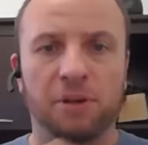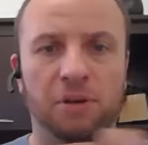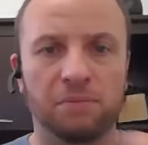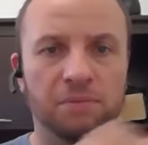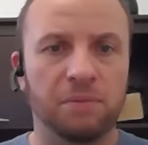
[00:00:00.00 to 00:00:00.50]
you
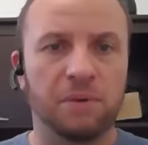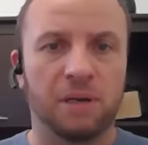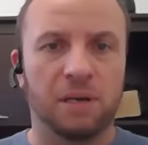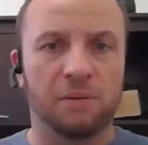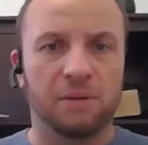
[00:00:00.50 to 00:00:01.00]
know
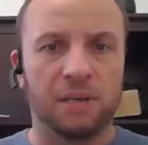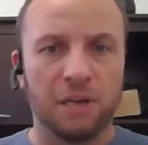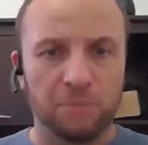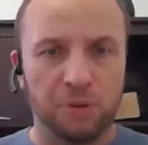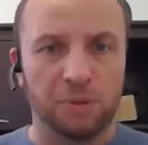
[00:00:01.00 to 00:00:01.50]
uh, can
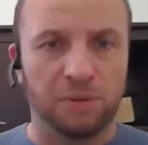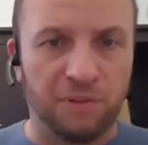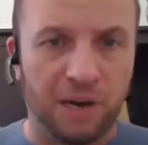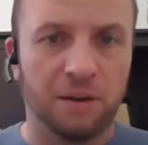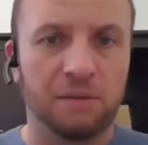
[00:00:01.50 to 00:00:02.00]
help you with the
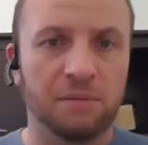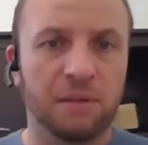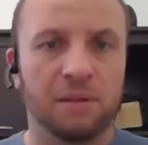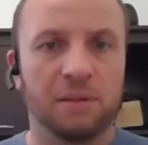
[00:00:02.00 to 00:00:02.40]
file.